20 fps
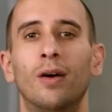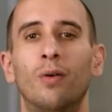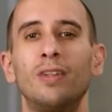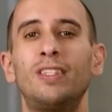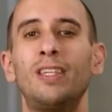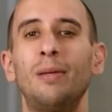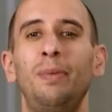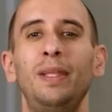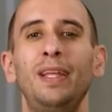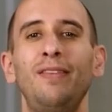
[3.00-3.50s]
What's
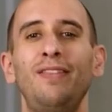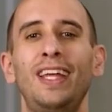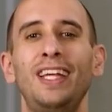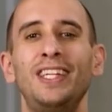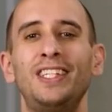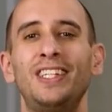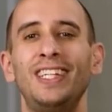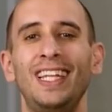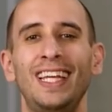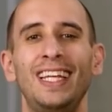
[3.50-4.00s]
up, Believe
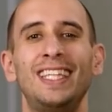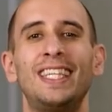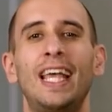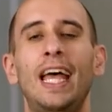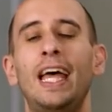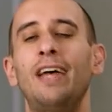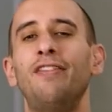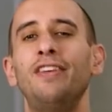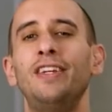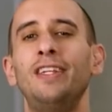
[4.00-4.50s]
Nation? It's
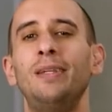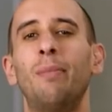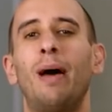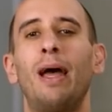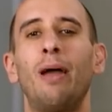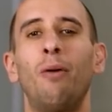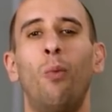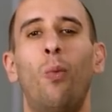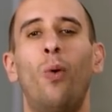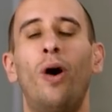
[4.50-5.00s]
Evan.
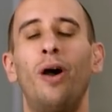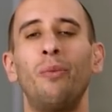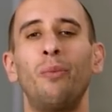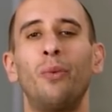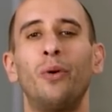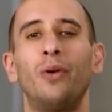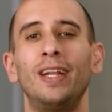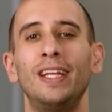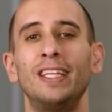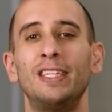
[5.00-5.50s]
My one
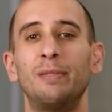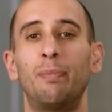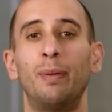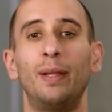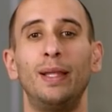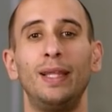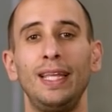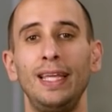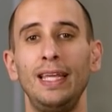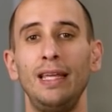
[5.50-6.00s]
word is
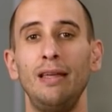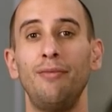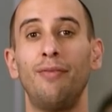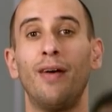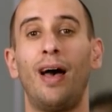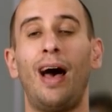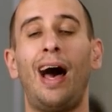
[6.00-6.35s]
believe.